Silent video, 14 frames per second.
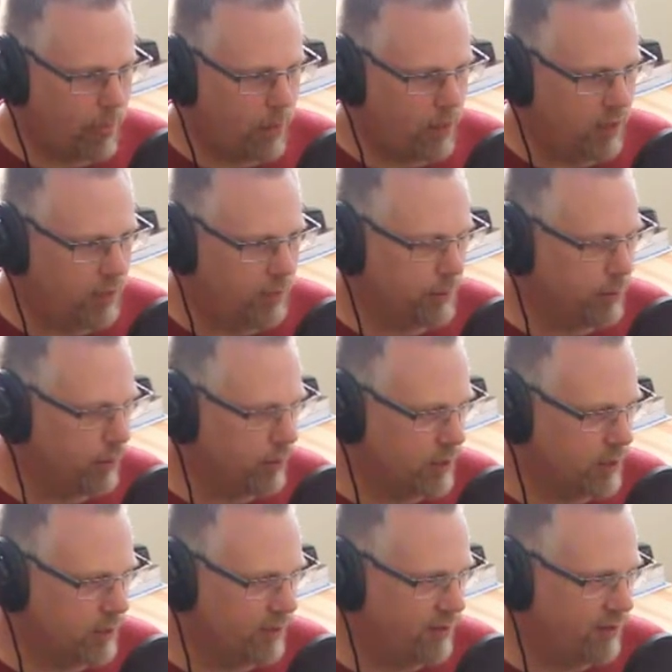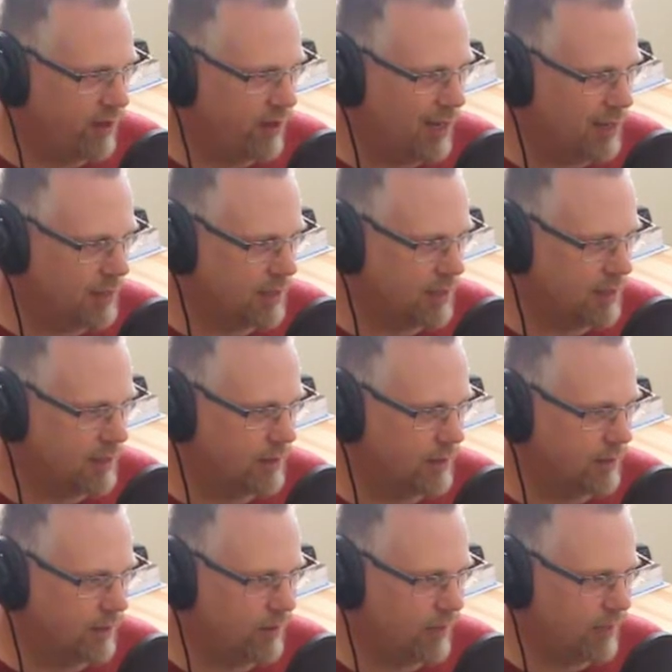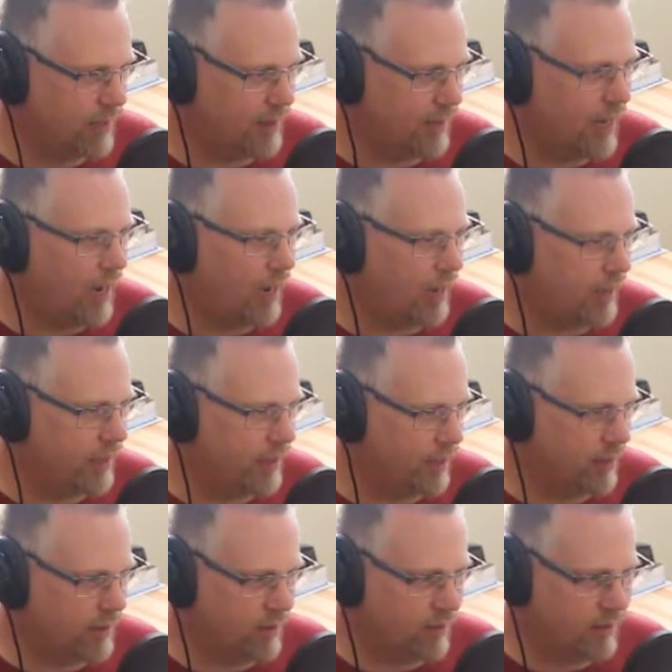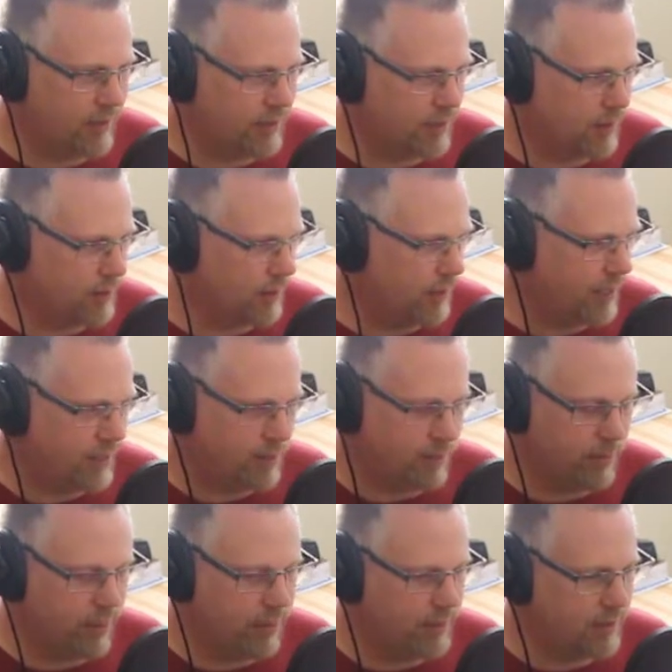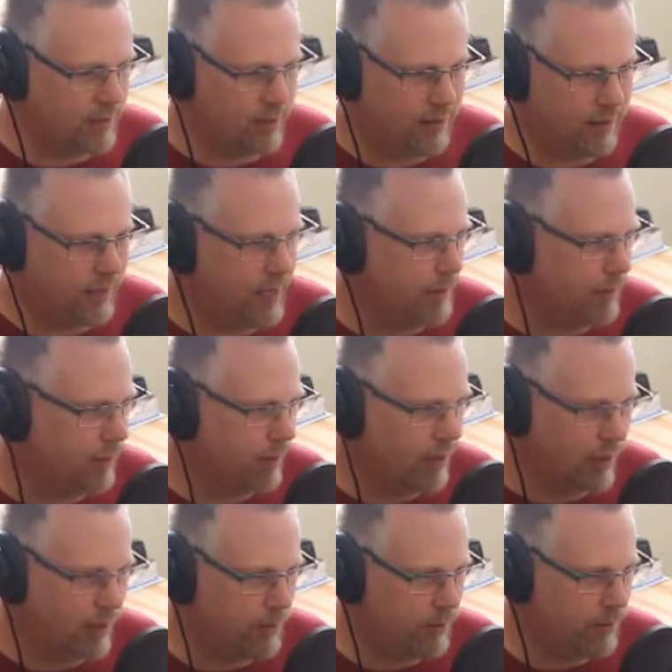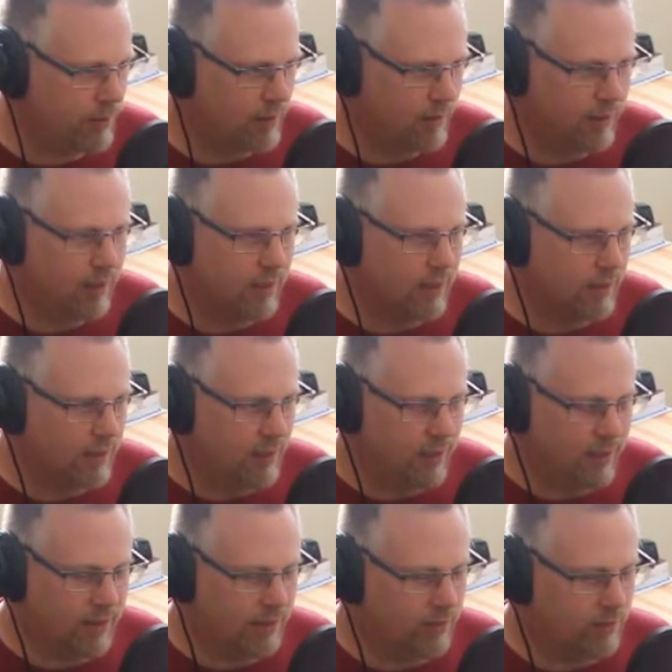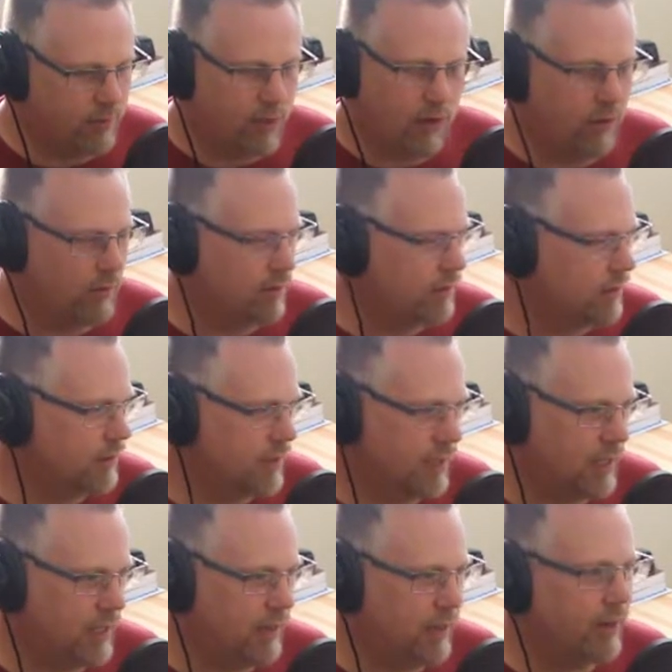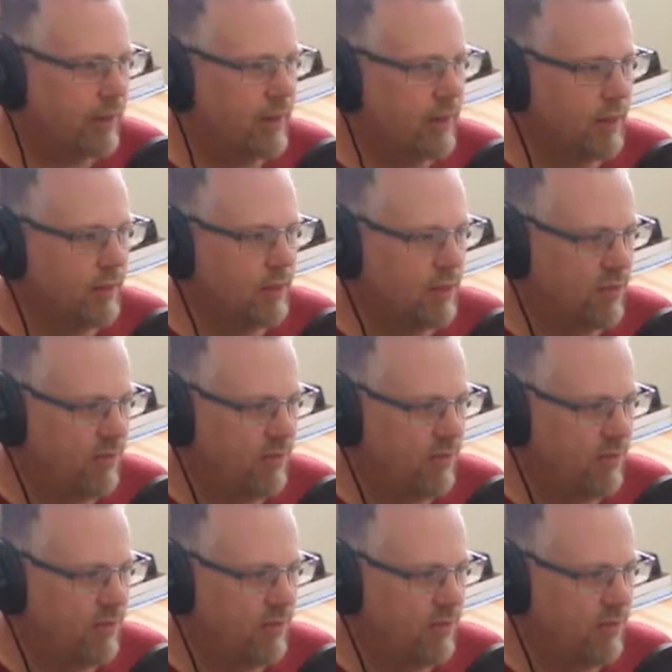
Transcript: proportional fonts, where like the I character takes up less space than the capital M. No, you didn't have. Everything was